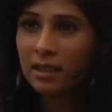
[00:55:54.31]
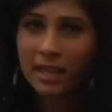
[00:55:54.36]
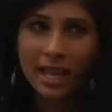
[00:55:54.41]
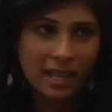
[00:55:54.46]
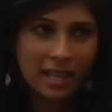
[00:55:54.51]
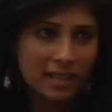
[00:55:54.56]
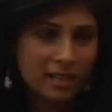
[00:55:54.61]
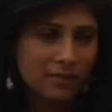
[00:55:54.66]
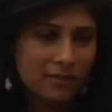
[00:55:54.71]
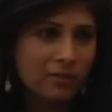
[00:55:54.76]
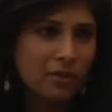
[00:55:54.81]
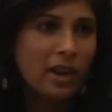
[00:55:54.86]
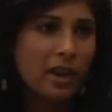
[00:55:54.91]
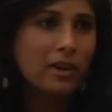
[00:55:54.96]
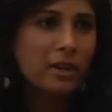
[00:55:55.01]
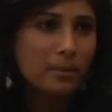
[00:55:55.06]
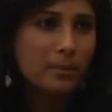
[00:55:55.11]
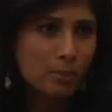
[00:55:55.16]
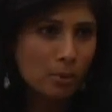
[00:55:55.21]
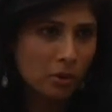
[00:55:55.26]
That is
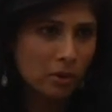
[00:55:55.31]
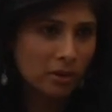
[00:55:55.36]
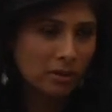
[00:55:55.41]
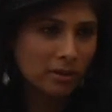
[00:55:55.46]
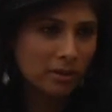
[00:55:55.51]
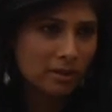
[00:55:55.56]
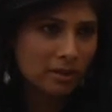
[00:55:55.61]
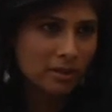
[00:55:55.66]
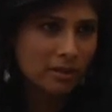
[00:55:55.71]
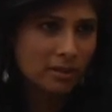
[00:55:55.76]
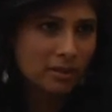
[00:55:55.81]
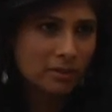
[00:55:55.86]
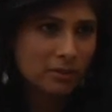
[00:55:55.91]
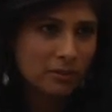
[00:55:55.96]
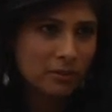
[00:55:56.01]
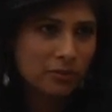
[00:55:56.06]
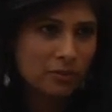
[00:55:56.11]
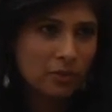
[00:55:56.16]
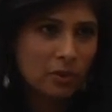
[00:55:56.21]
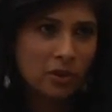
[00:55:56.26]
very important
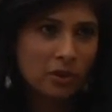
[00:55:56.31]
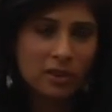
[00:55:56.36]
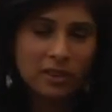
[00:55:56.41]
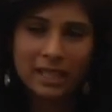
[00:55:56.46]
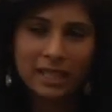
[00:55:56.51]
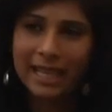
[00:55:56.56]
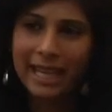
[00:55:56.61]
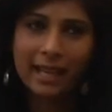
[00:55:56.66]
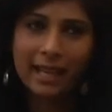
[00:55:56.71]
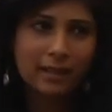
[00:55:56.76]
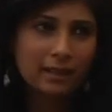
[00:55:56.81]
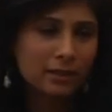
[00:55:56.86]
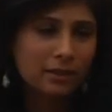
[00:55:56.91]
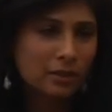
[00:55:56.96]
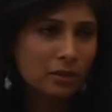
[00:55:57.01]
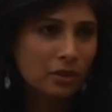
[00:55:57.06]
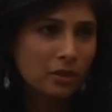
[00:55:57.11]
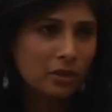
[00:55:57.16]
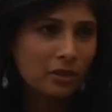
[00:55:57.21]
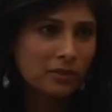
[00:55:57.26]
for the
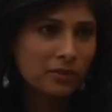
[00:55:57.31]
health